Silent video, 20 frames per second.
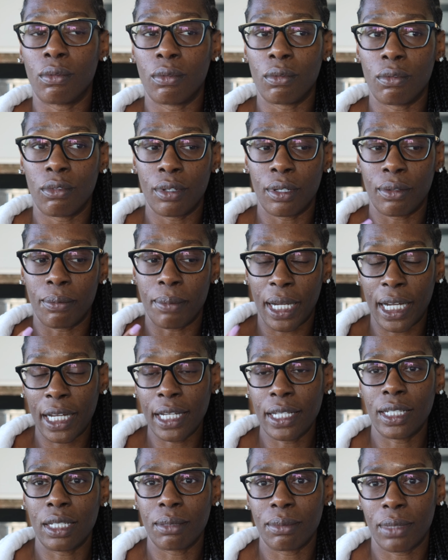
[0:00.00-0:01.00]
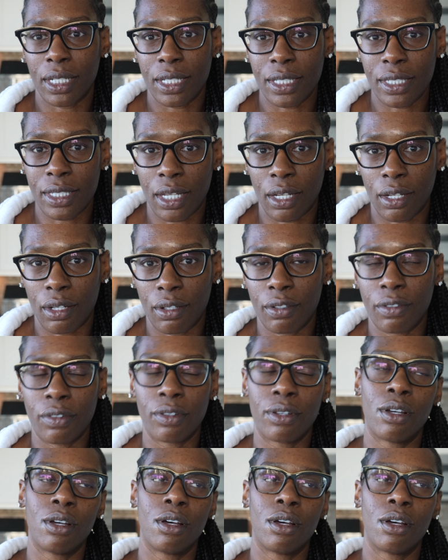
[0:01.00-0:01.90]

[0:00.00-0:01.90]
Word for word: reminding myself